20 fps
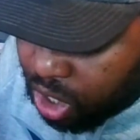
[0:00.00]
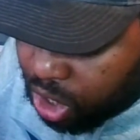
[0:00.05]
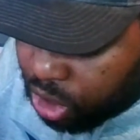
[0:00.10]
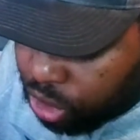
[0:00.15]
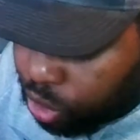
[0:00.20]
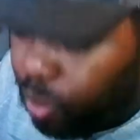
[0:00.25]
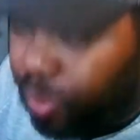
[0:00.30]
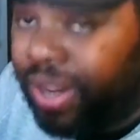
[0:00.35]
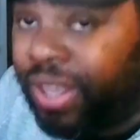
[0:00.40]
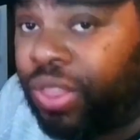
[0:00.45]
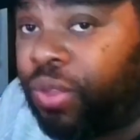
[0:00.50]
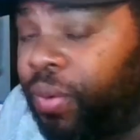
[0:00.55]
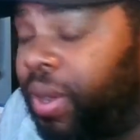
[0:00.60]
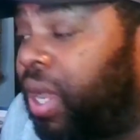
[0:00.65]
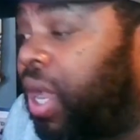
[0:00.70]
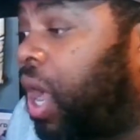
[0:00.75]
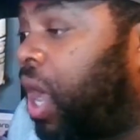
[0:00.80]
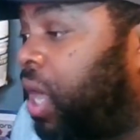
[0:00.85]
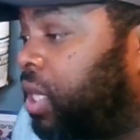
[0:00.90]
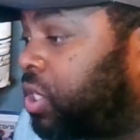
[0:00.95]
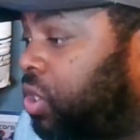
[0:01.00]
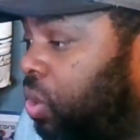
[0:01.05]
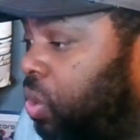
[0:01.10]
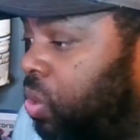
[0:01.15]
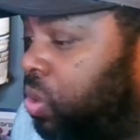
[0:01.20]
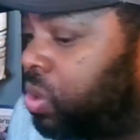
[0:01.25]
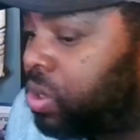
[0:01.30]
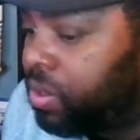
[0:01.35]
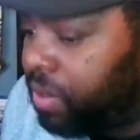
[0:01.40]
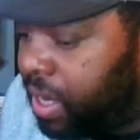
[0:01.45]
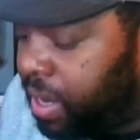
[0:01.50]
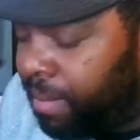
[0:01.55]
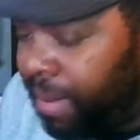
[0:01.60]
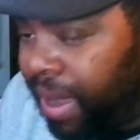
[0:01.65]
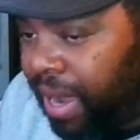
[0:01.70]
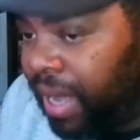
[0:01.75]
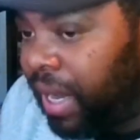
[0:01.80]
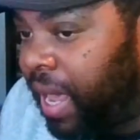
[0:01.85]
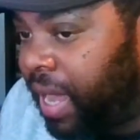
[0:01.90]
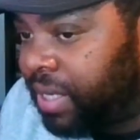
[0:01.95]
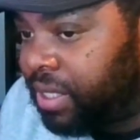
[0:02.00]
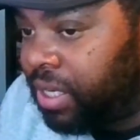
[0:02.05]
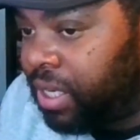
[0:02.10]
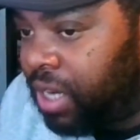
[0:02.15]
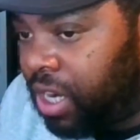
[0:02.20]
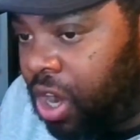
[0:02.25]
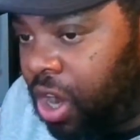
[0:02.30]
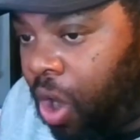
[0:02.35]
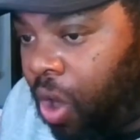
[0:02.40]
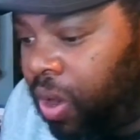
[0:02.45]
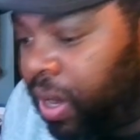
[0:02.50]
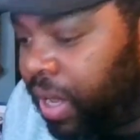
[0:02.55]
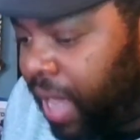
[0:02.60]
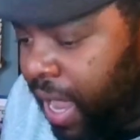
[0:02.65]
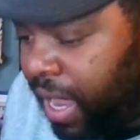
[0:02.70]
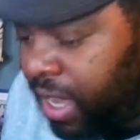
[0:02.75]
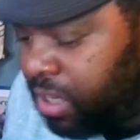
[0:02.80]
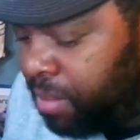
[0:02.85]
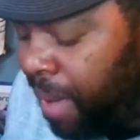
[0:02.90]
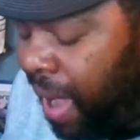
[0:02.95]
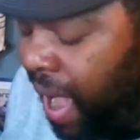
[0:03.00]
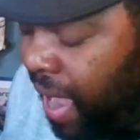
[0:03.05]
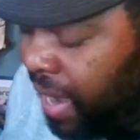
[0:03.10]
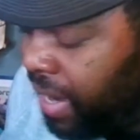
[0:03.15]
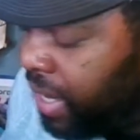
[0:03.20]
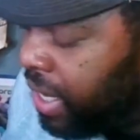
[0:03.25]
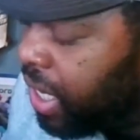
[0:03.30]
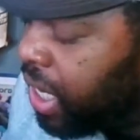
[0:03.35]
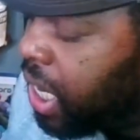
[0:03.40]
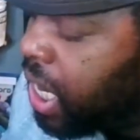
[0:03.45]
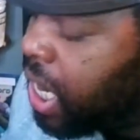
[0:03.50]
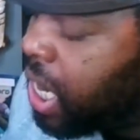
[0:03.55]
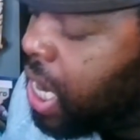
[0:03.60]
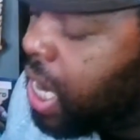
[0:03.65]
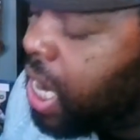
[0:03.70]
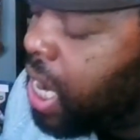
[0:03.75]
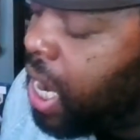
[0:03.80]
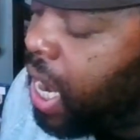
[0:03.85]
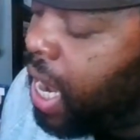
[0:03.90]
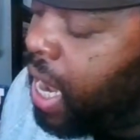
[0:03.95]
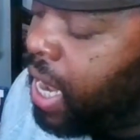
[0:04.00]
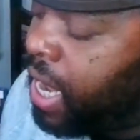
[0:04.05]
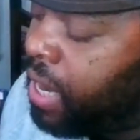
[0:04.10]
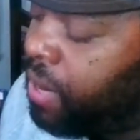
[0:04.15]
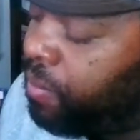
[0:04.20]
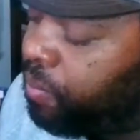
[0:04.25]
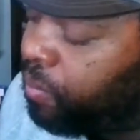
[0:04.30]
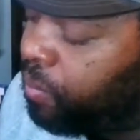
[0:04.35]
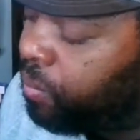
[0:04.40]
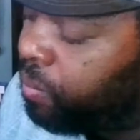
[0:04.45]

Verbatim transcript: 23 consoles in my collection and all the games behind it. And